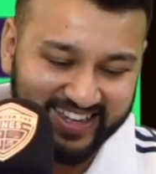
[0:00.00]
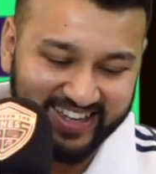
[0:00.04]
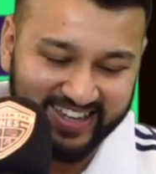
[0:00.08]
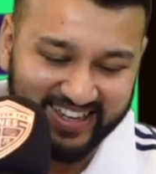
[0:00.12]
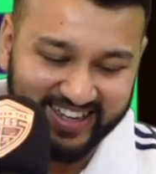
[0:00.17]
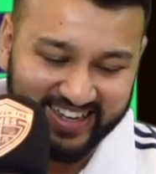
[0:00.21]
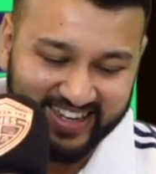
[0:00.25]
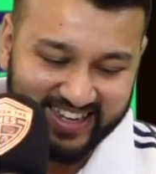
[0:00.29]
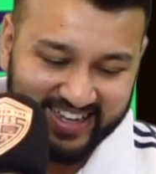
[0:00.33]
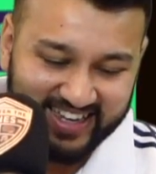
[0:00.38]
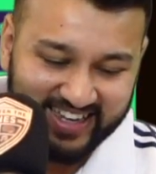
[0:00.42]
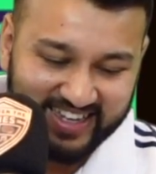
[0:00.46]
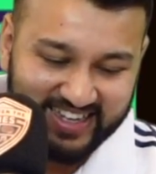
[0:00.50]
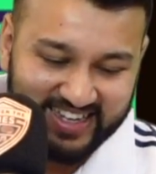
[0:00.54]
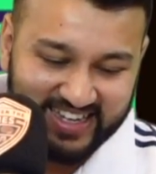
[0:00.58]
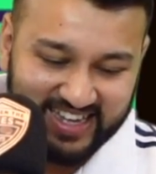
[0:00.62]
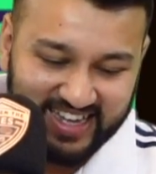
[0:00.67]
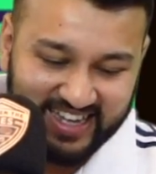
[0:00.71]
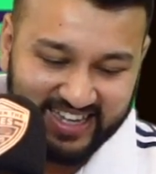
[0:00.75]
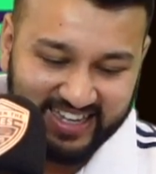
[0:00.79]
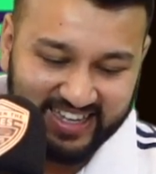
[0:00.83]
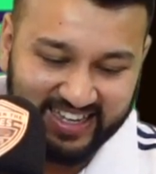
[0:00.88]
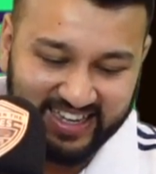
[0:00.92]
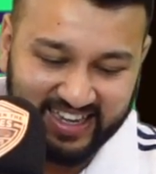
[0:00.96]
Yeah,
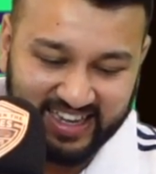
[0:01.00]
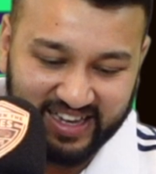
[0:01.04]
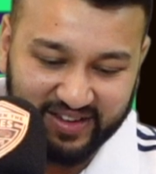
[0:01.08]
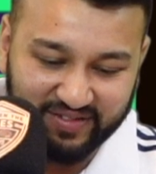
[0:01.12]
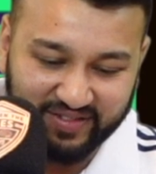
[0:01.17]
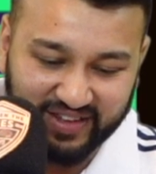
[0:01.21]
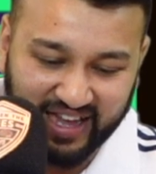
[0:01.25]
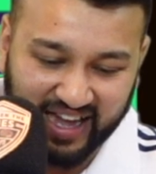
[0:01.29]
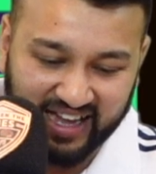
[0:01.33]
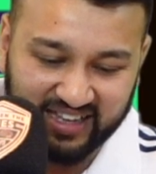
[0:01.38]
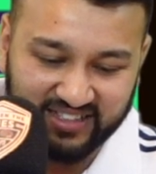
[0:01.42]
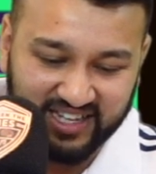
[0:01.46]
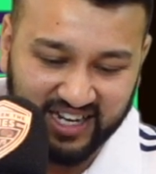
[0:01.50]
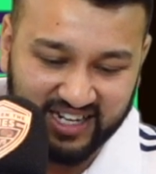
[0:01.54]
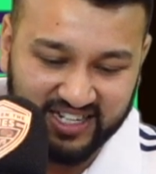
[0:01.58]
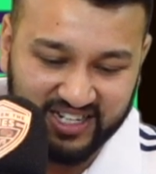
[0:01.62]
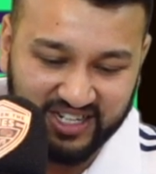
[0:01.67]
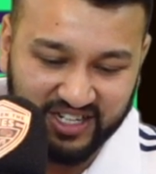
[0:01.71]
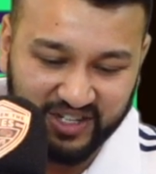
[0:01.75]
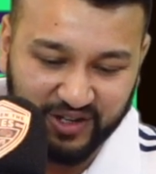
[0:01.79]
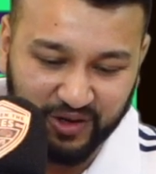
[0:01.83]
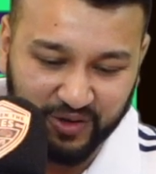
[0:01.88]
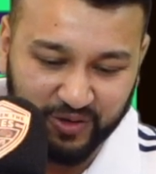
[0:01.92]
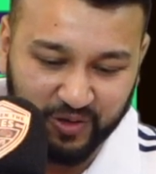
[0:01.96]
if Gaz
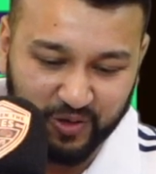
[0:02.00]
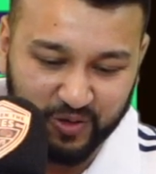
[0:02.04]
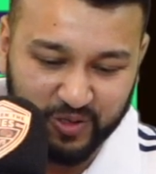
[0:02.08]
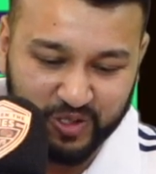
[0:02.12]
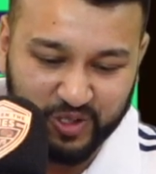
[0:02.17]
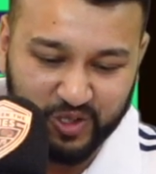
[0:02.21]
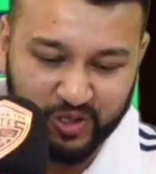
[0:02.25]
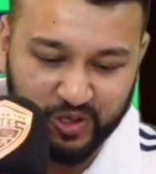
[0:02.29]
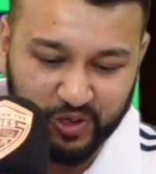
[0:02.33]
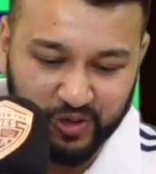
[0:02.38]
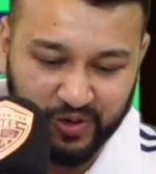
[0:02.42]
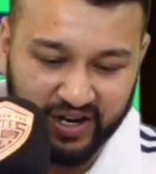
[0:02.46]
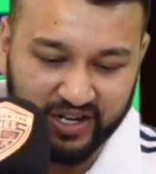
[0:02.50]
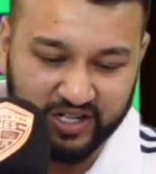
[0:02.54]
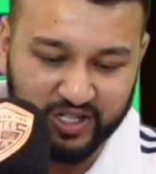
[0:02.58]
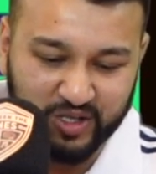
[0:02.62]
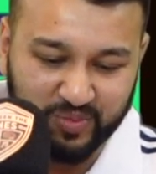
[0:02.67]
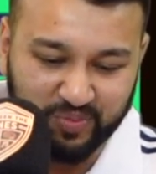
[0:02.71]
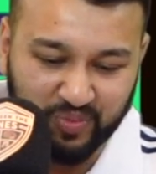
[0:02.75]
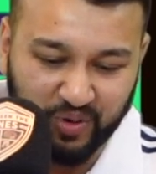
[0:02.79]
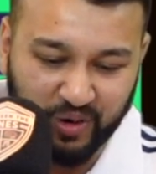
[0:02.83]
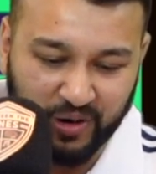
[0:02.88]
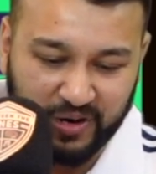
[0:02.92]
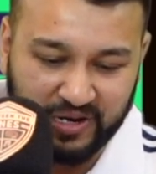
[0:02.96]
actually got those 2
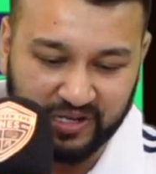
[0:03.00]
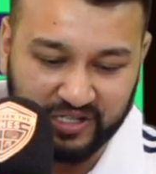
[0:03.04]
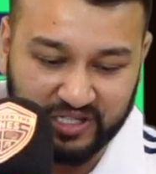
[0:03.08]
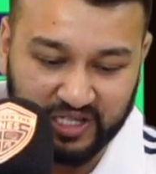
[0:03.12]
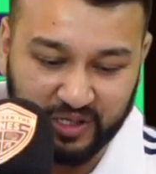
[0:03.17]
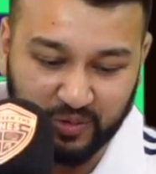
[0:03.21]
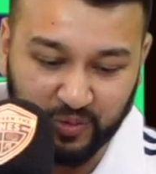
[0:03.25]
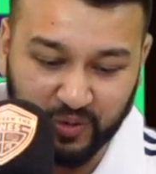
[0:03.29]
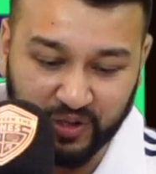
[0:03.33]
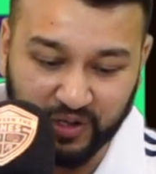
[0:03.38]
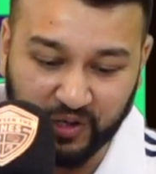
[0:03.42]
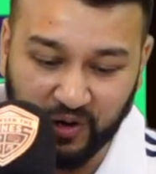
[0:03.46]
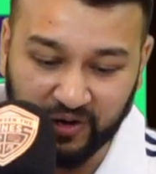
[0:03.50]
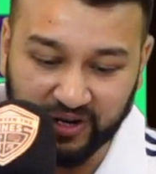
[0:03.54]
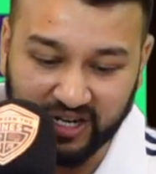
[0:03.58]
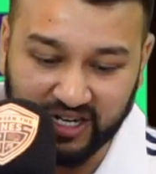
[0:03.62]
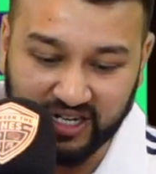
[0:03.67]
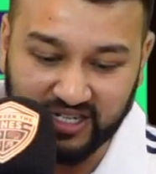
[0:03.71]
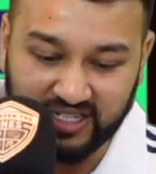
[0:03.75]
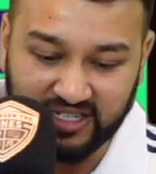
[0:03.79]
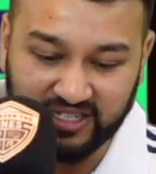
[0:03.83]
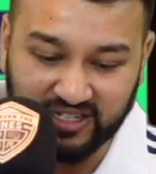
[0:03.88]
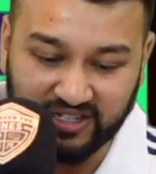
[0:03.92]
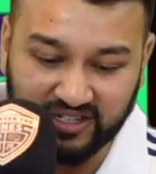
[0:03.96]
extra points, he would have gone
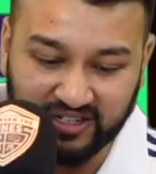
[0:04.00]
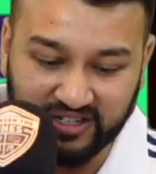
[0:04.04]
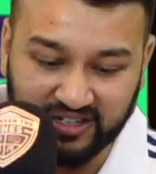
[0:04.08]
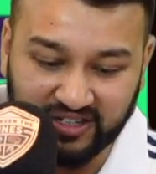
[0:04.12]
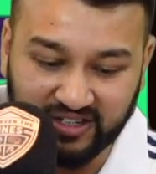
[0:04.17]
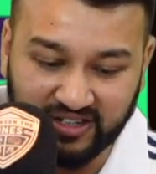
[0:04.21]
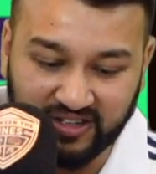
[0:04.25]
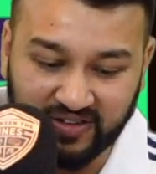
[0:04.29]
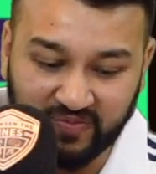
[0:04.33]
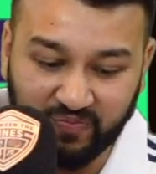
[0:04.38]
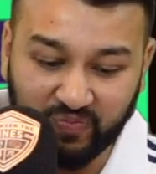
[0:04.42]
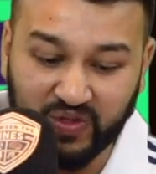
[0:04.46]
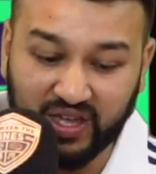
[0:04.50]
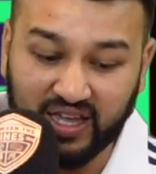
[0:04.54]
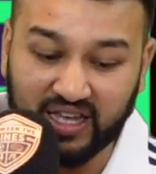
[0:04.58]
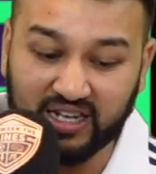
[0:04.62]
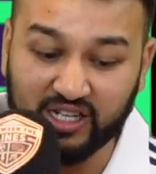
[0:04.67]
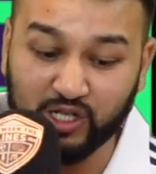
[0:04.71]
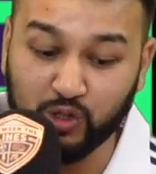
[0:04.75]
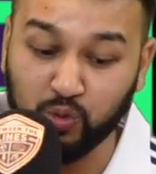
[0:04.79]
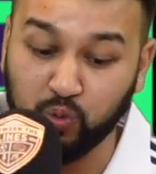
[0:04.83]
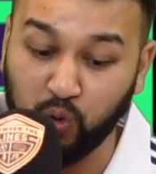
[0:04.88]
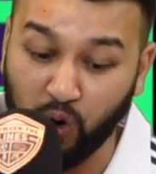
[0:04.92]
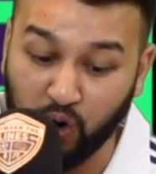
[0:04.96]
into
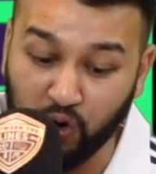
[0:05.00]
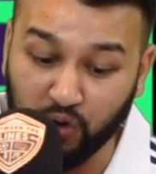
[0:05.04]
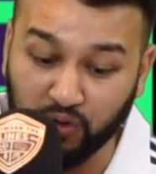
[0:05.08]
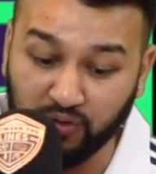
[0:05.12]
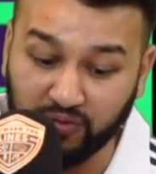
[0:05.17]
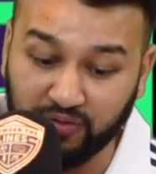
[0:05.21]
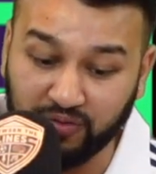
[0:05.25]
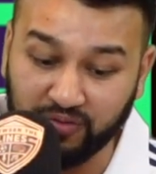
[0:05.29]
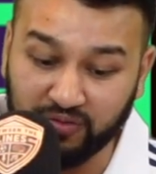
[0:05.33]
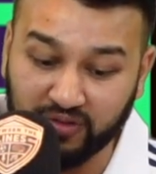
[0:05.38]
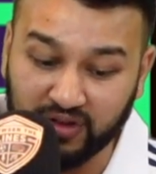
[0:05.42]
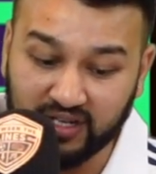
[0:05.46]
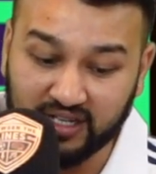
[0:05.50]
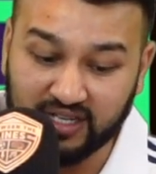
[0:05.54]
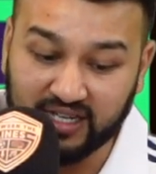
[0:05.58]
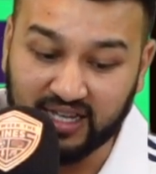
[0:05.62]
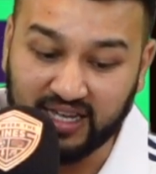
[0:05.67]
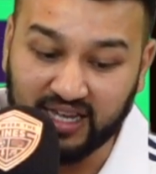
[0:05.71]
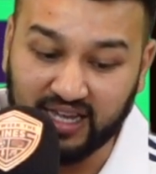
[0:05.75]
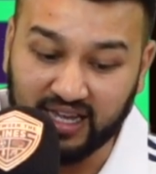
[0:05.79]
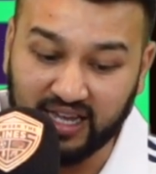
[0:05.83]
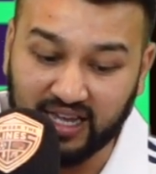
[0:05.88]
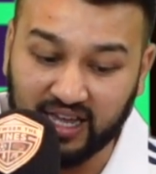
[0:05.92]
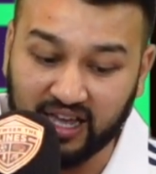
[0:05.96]
12th,
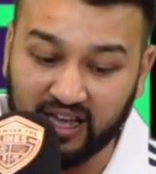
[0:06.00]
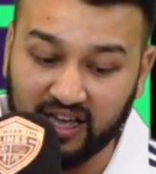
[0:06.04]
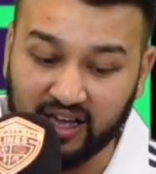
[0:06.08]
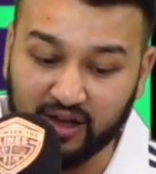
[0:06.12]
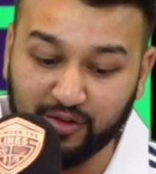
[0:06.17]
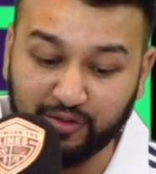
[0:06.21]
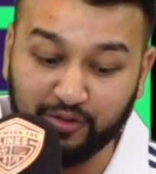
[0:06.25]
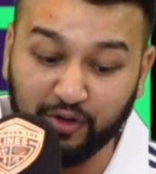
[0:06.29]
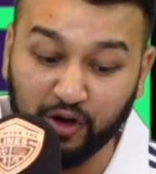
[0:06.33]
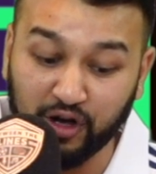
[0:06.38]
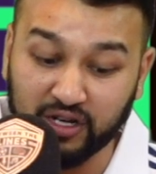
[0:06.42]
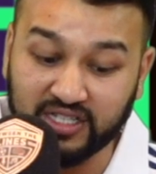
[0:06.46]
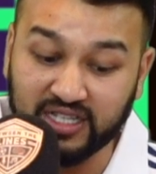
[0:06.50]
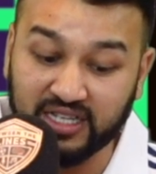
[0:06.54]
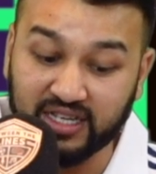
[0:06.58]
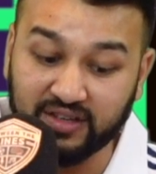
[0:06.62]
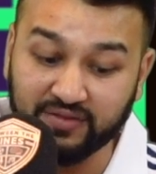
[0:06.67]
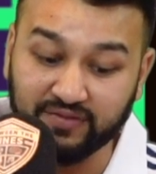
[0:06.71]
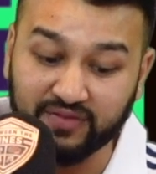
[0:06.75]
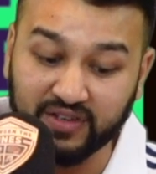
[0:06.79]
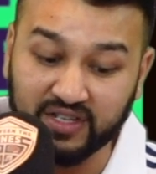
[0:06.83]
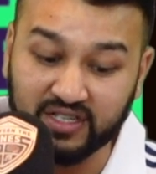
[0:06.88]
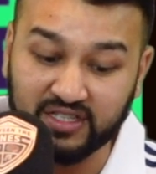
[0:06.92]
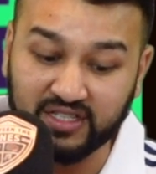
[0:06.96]

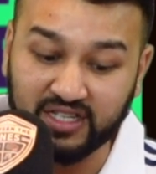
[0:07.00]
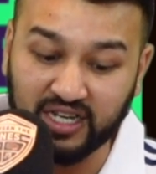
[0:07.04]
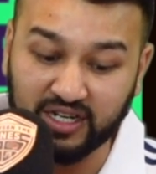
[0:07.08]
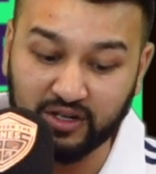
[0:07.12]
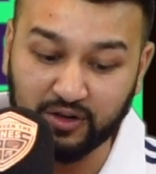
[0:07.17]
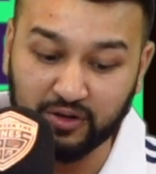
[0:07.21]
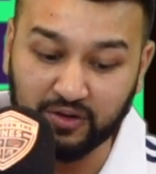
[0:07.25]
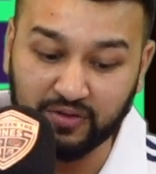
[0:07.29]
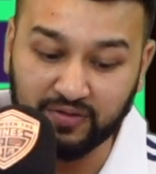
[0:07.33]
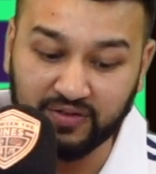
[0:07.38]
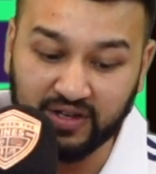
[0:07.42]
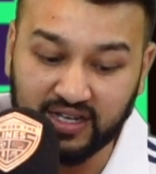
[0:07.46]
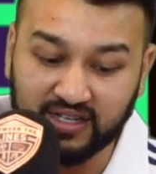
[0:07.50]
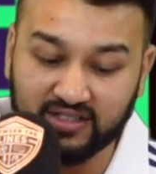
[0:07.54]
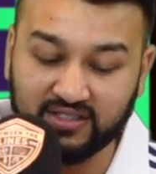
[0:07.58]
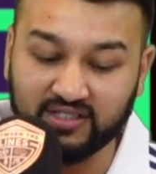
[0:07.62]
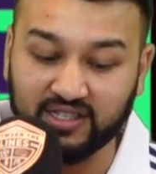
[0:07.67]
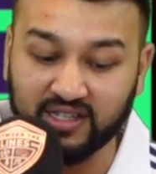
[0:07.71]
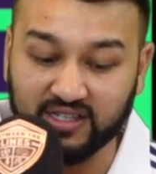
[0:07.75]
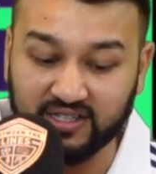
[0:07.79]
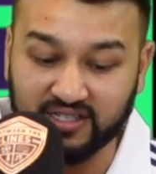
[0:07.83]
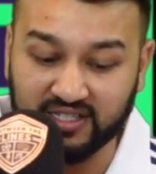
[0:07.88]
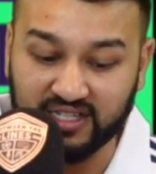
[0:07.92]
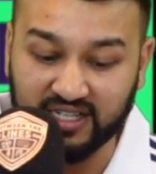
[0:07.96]
13th instead of
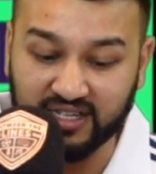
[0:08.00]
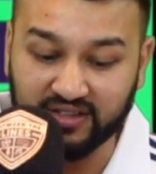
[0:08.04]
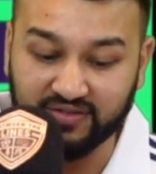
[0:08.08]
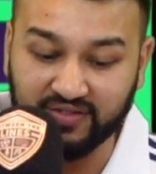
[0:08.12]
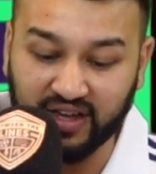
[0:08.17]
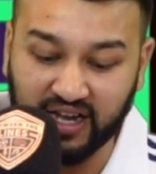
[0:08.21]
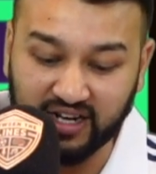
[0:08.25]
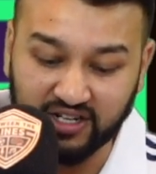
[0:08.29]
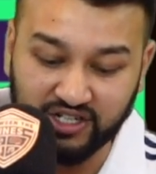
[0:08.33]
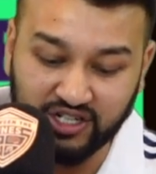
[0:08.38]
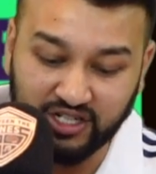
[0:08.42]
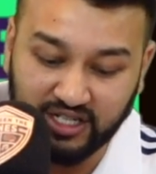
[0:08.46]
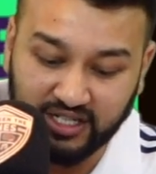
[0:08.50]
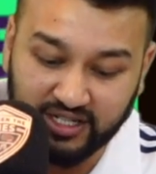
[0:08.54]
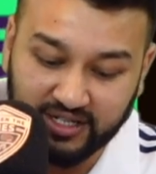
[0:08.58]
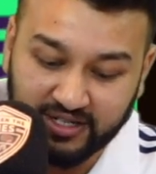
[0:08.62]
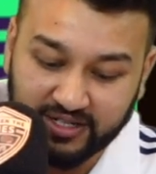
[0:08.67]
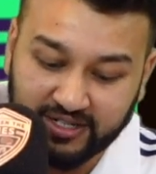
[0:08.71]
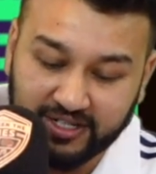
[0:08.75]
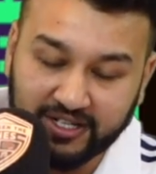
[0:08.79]
16th, actually.